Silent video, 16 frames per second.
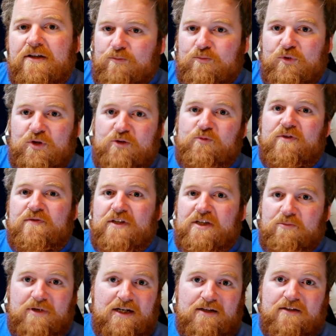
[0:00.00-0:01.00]
that money will
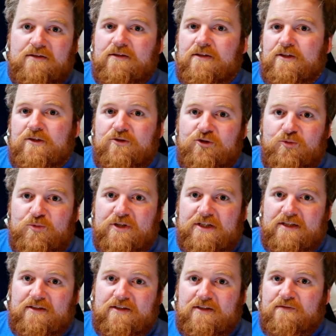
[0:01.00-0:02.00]
feed back into the YouTube
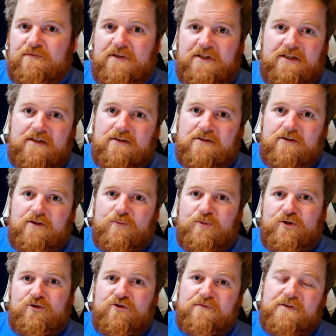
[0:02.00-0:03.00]
channel, it'll feed into all
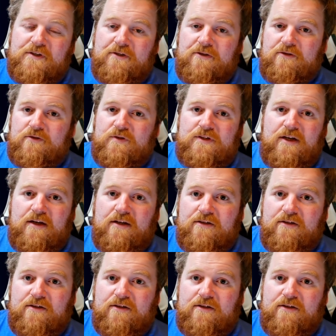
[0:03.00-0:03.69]
my other videos,